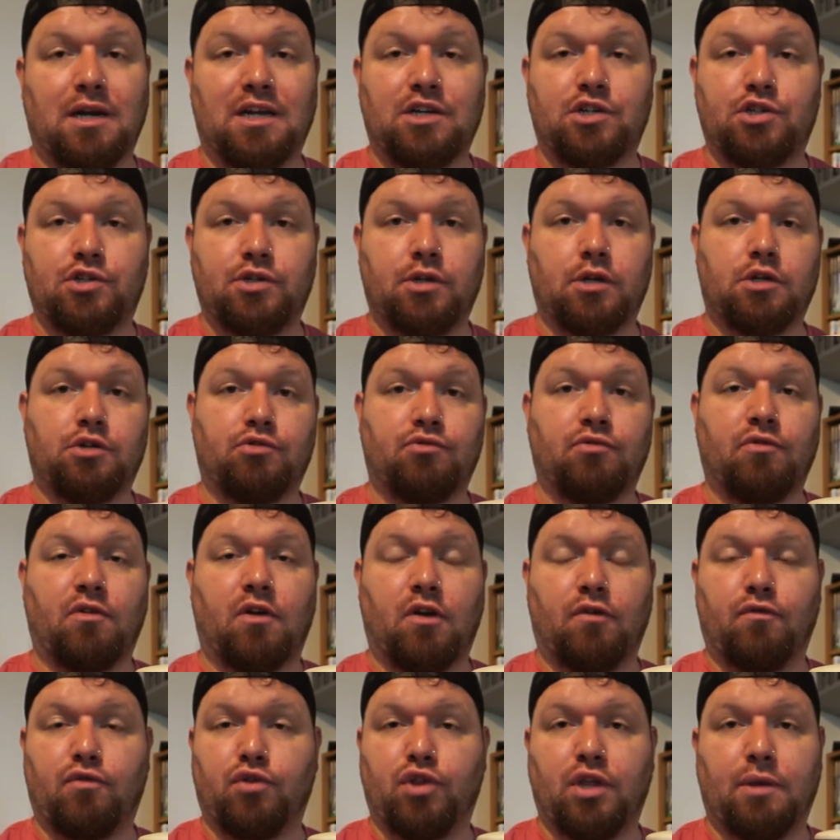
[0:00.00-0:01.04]
year's
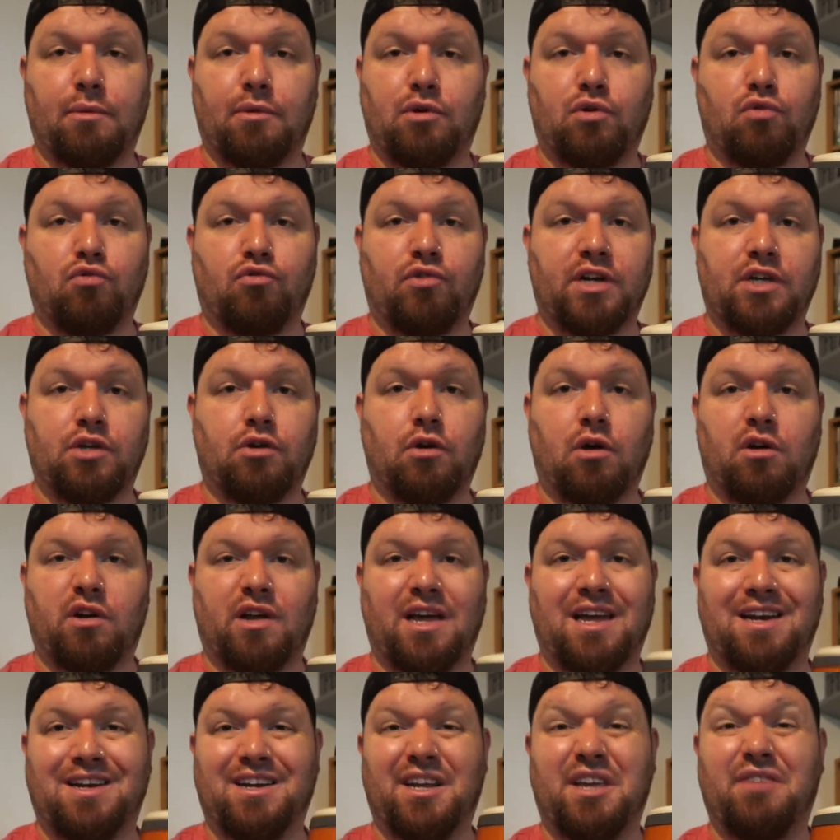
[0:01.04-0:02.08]
Revival, they had already gone. I
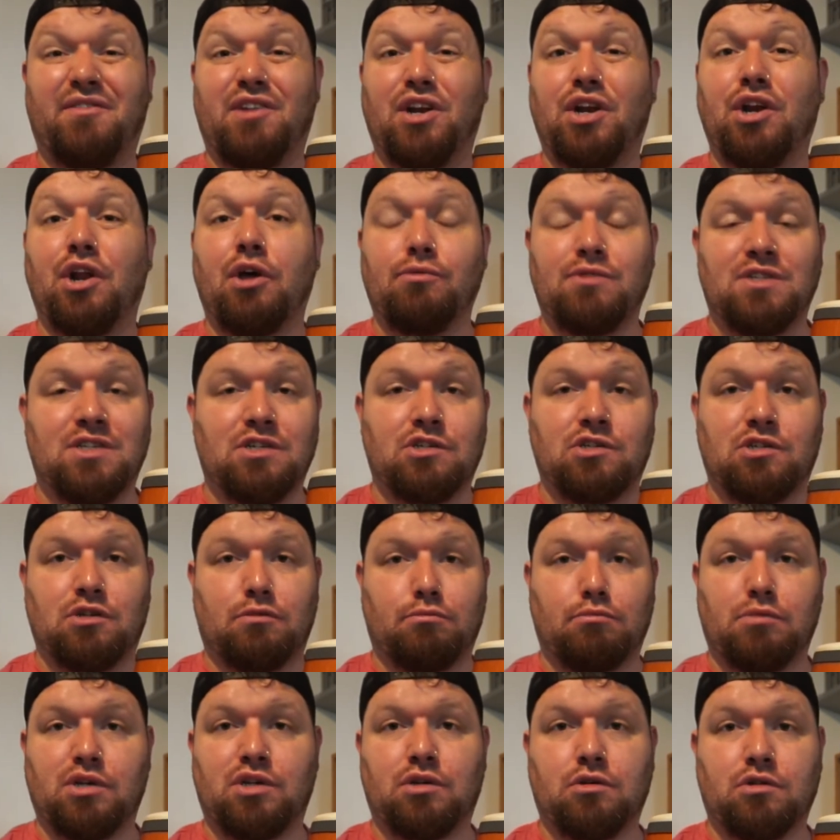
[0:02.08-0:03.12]
hadn't even noticed
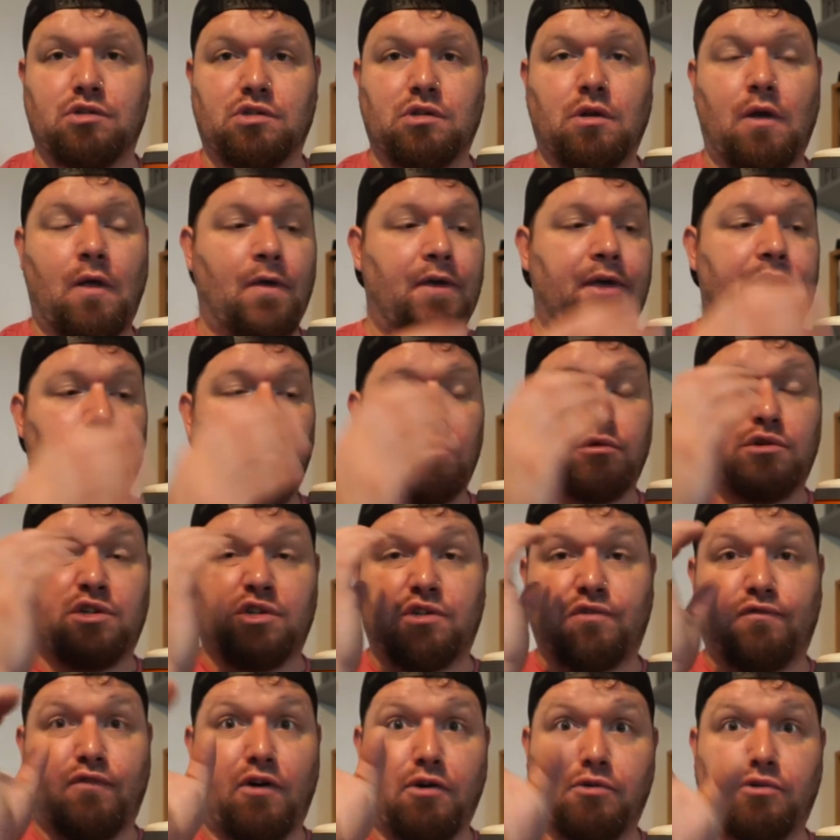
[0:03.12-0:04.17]
them because I was just
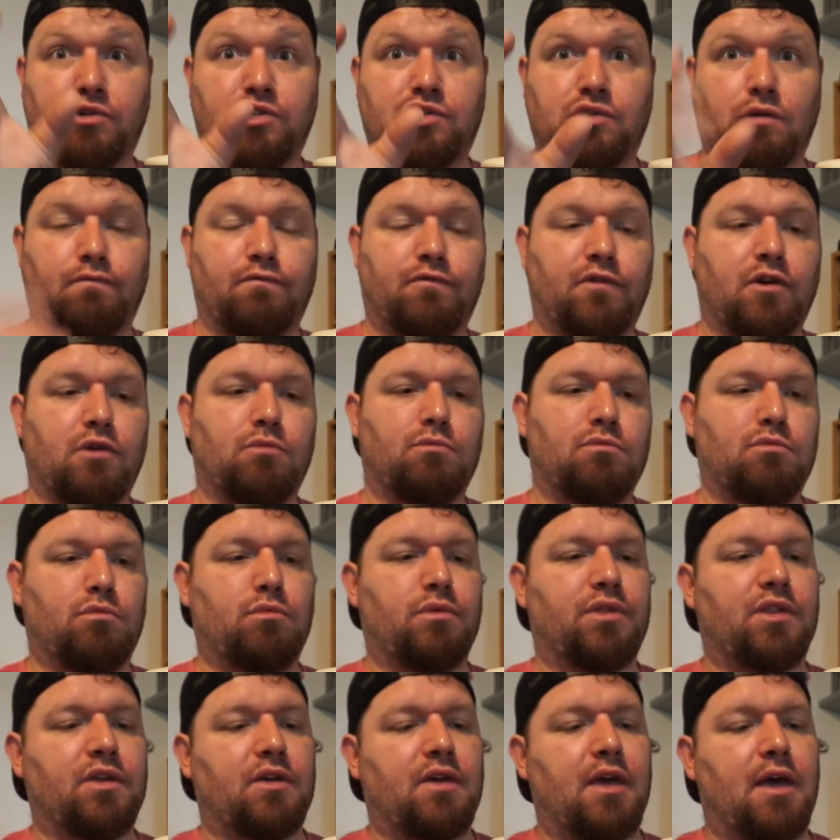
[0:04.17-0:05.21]
focused on filming
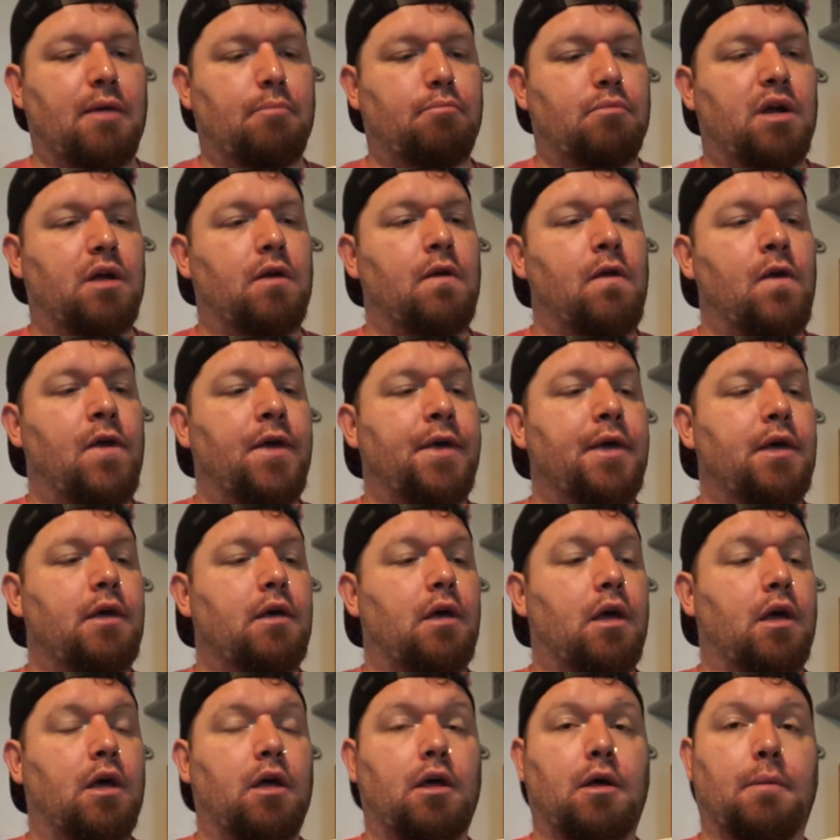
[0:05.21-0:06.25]
with the camera.
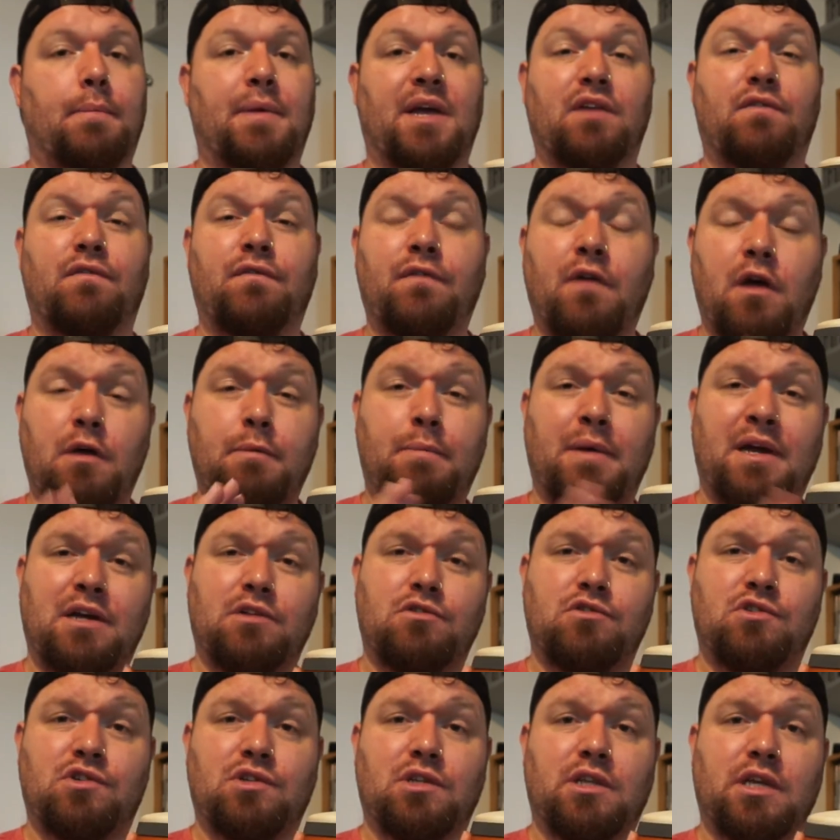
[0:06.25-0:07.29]
Paid
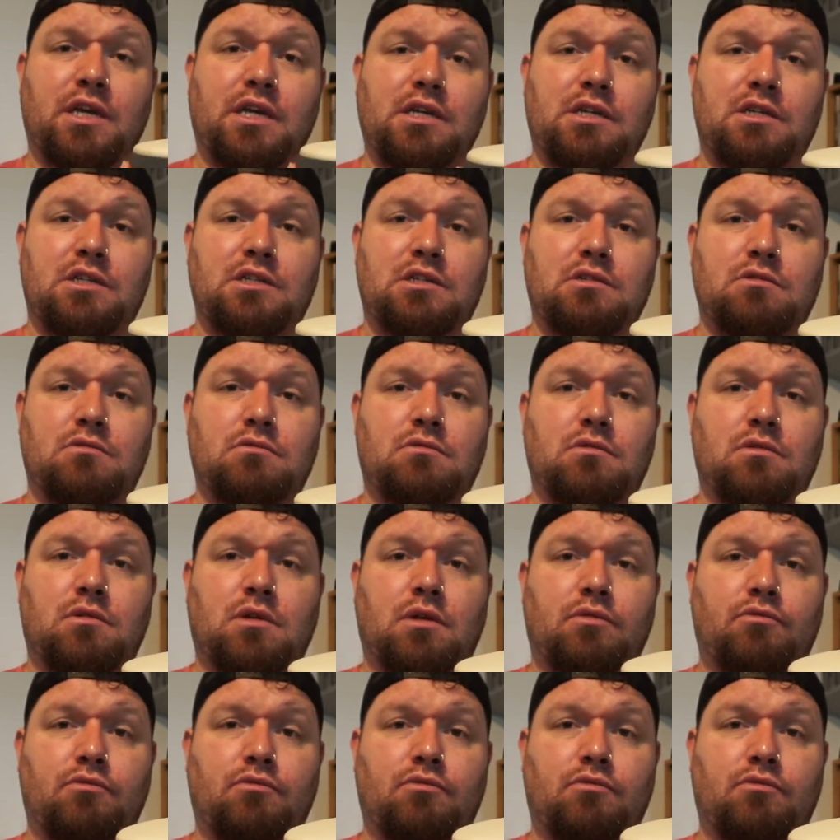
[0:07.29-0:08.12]
£5 for these, a